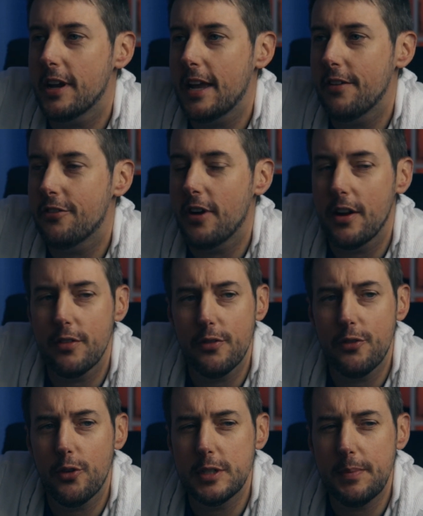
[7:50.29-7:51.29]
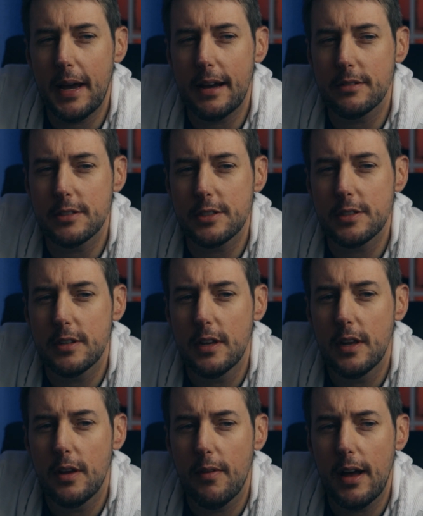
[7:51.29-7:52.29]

I get for £140?